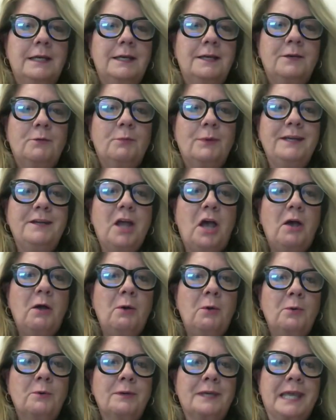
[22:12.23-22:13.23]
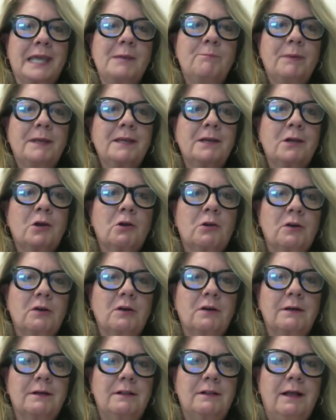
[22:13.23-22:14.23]
We know keeping our
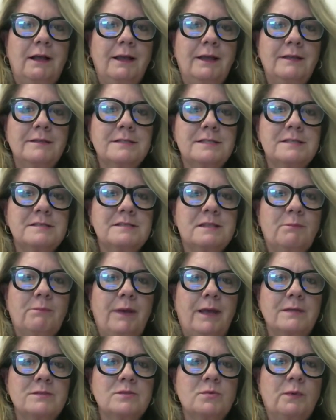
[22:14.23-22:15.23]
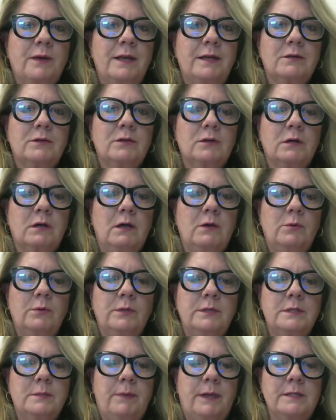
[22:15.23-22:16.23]
current clients is the best way to grow
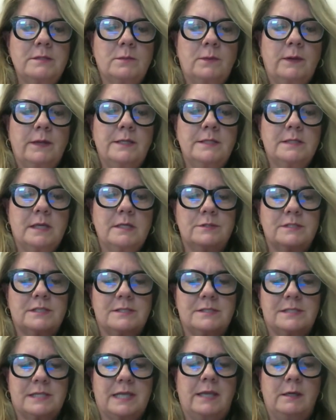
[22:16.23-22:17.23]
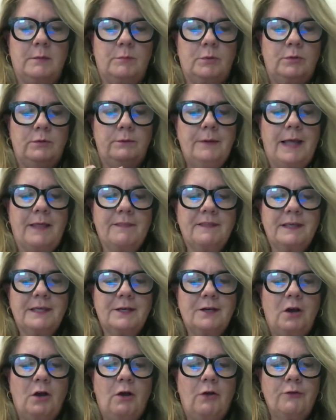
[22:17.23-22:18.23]
and the best way to stay sustainable. I think
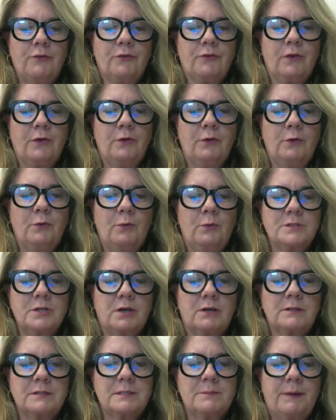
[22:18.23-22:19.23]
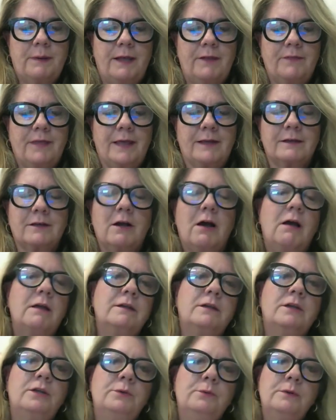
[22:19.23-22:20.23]
it also talks about that
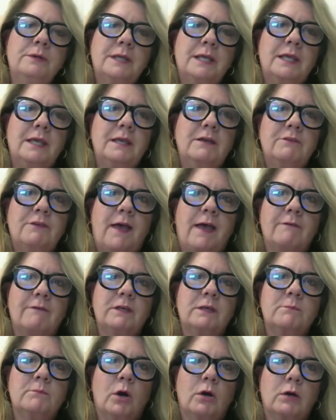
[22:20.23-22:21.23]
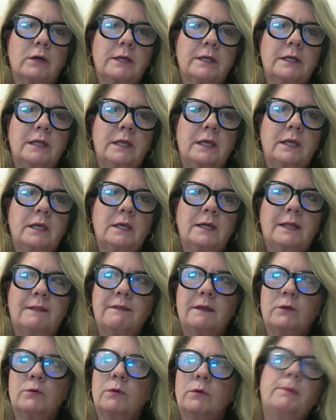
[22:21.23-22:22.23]
continuity of having marketing. And I
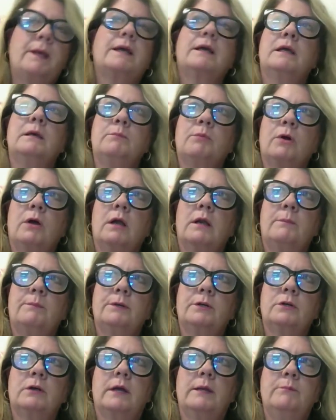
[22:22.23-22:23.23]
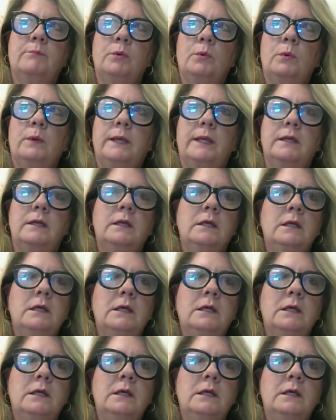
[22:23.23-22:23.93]
think Rebecca brought up a great point.